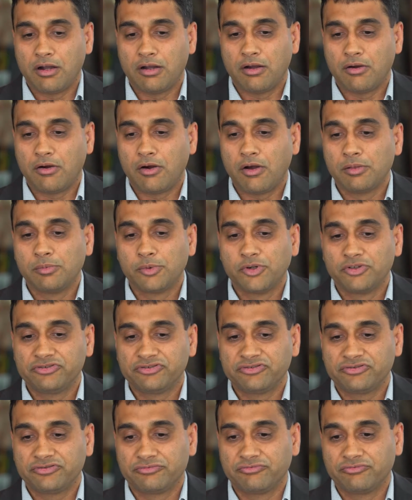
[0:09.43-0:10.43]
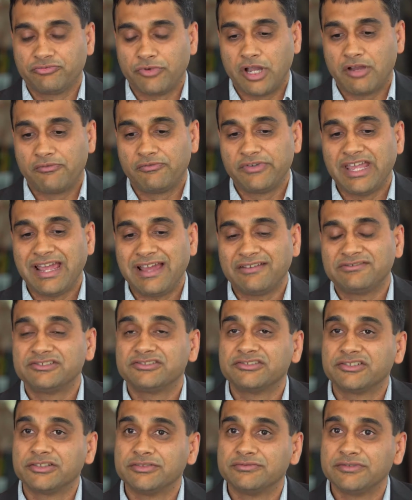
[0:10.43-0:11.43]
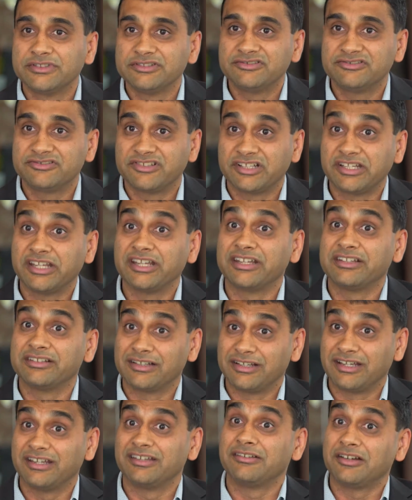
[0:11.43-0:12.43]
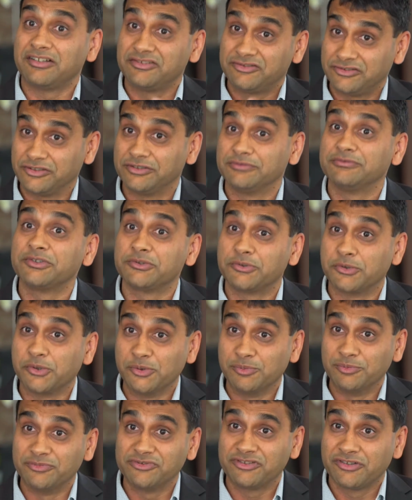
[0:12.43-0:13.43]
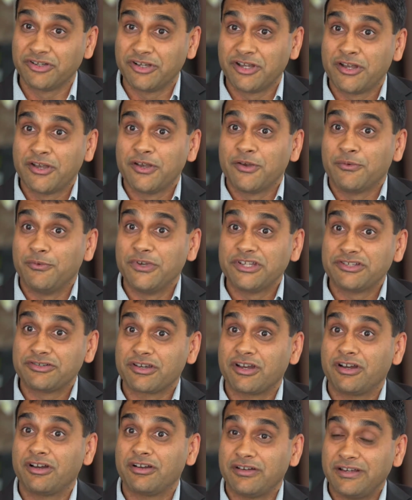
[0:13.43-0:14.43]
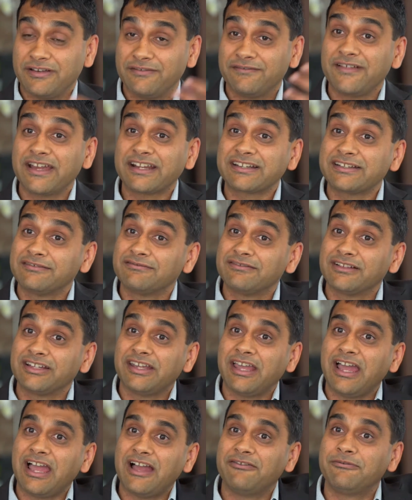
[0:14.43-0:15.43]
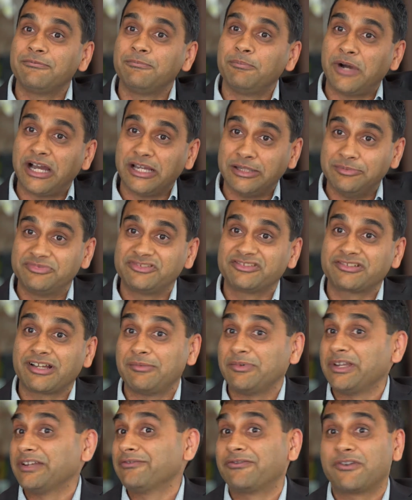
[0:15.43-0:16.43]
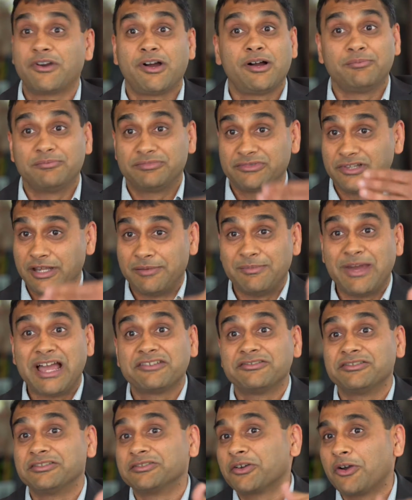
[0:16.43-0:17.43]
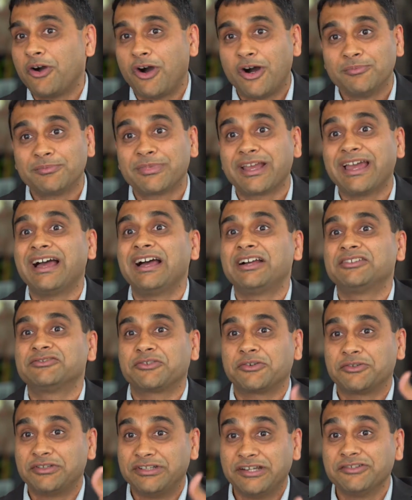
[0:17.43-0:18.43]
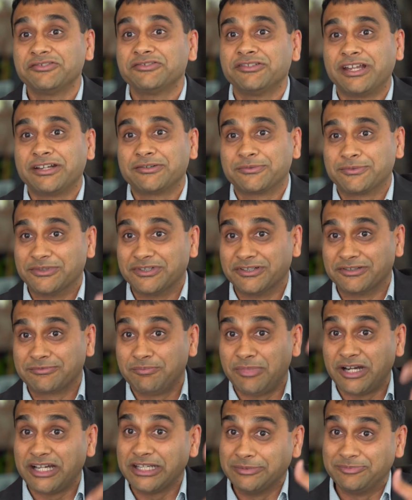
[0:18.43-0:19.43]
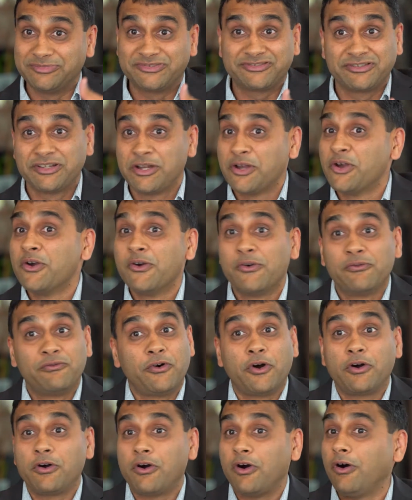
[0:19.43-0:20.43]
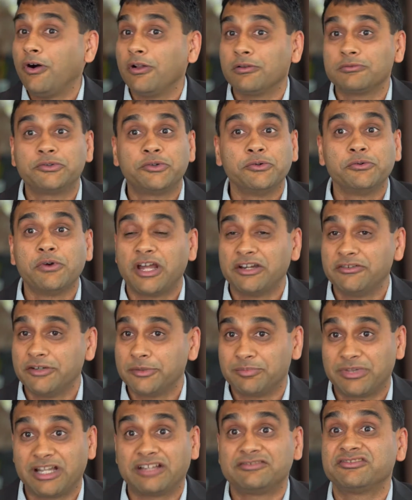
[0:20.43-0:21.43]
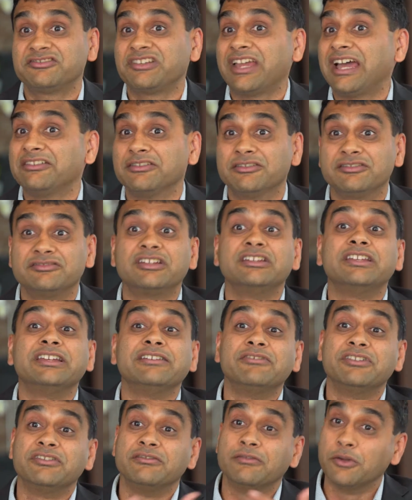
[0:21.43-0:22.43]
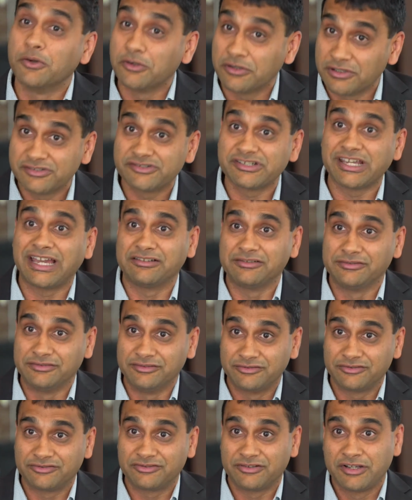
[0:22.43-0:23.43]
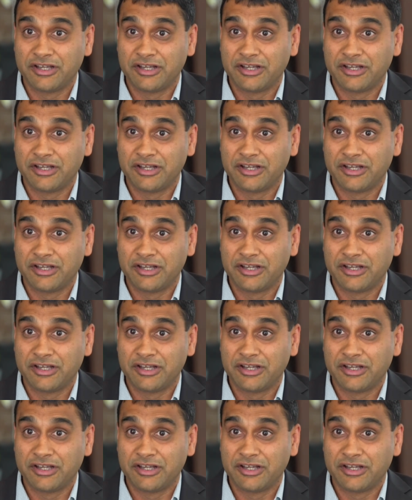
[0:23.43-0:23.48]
we have servers sitting in our server rooms, which effectively have pipes coming from, imagine Comcast or Dish Network pipes for all 200 plus channels and even local channels.